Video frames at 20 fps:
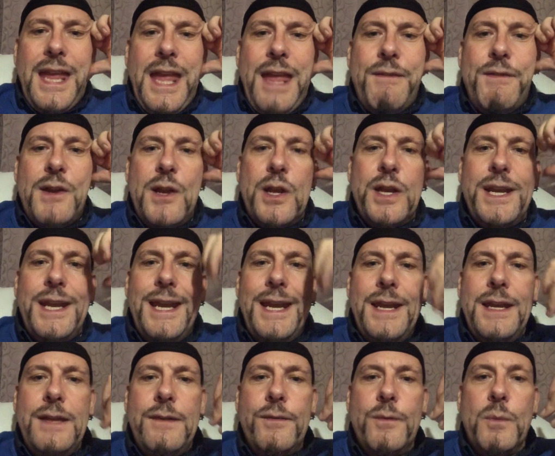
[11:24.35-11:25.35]
If you look at it
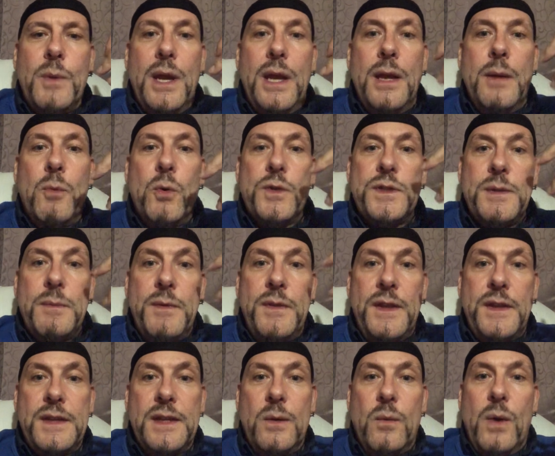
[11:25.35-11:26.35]
in a different way, in a more
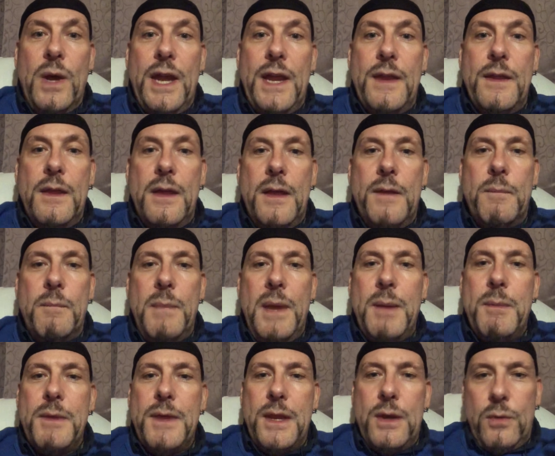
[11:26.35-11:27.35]
sympathetic way,
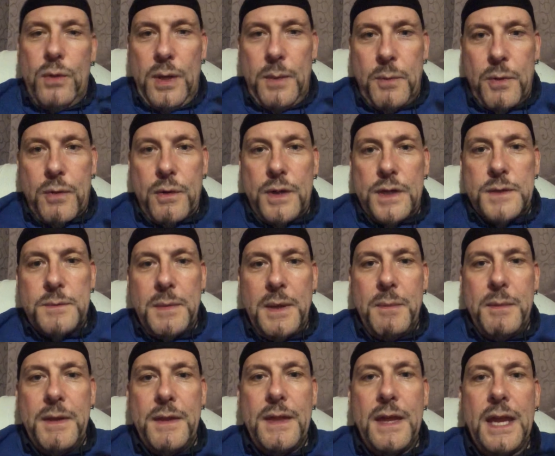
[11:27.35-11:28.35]
maybe they're not hypocrites.
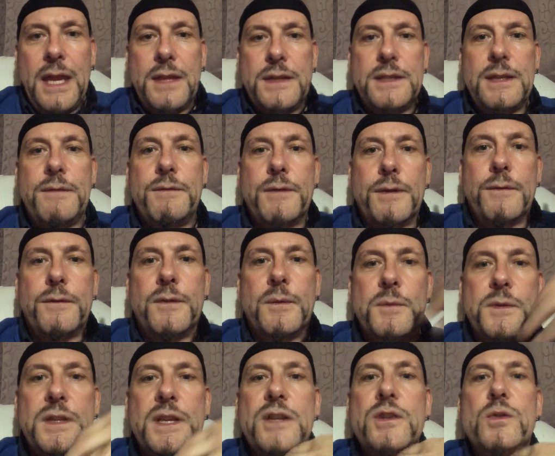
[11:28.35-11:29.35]
Maybe they are suffering
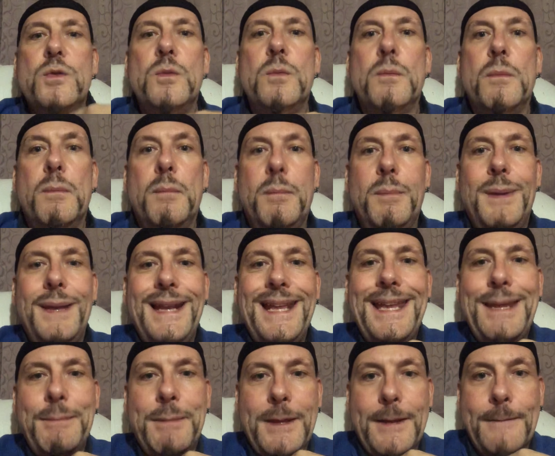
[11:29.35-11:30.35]
from sexual
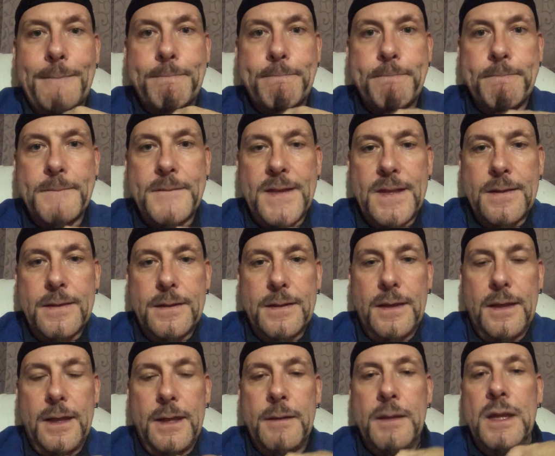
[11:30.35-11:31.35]
bulimia.
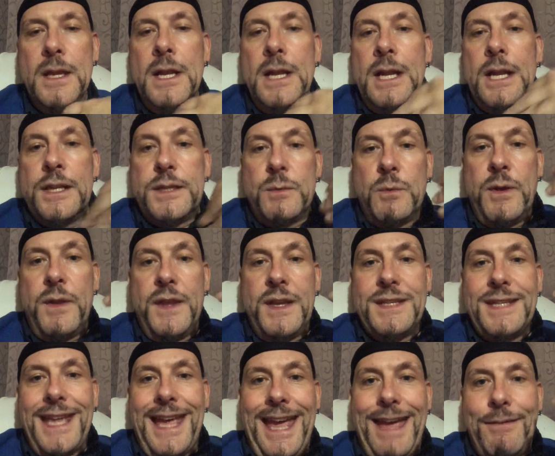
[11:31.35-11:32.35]
Okay. So one of the
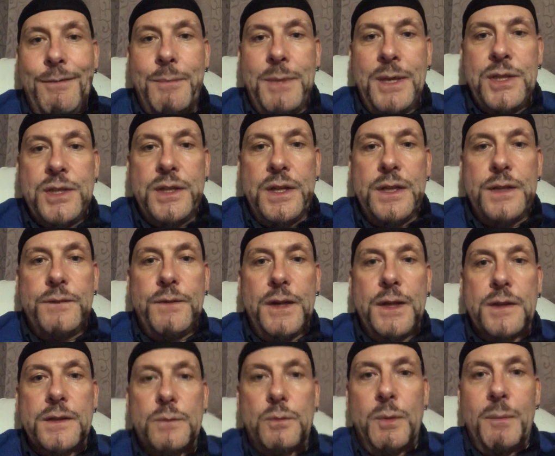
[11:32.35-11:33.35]
things that I haven't mentioned in this
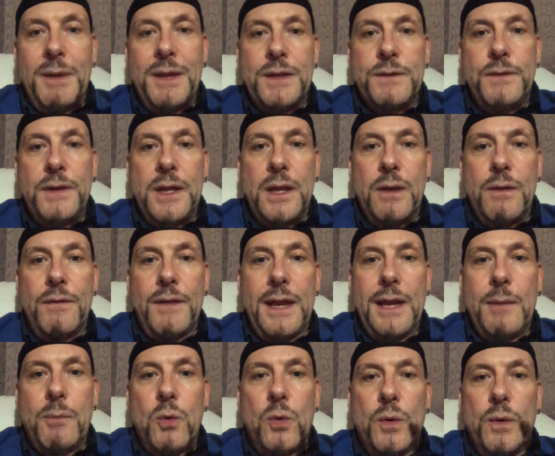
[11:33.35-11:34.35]
video, because I want to make this video
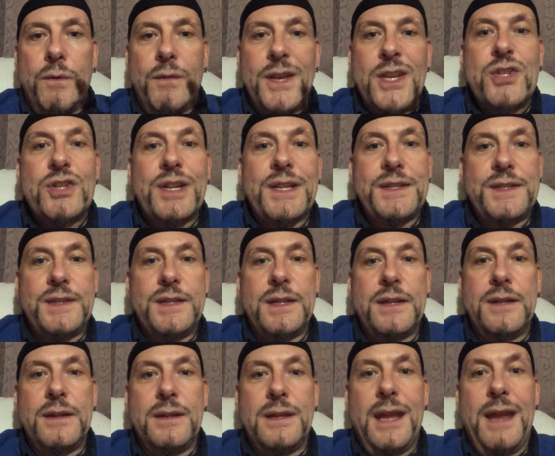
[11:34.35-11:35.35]
available and of interest
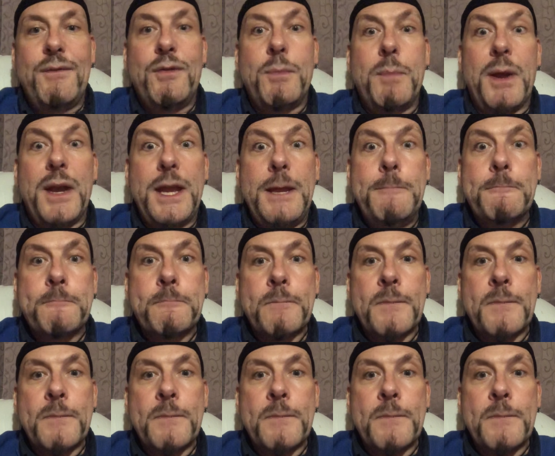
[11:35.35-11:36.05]
to everybody,